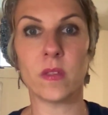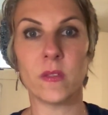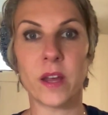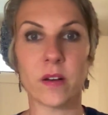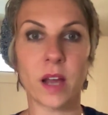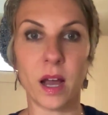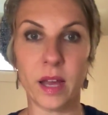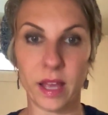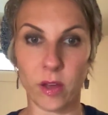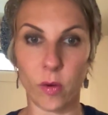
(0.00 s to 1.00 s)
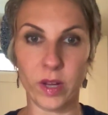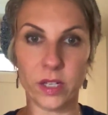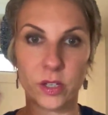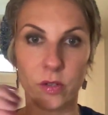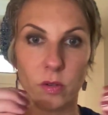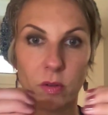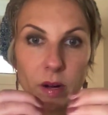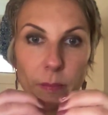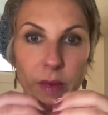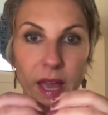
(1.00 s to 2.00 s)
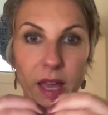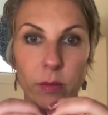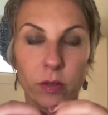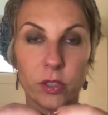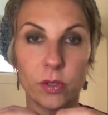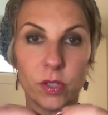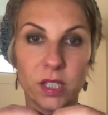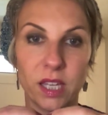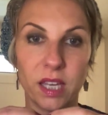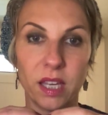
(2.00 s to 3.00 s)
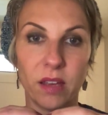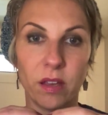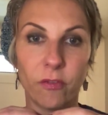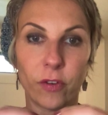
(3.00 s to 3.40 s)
they're not going to be able to see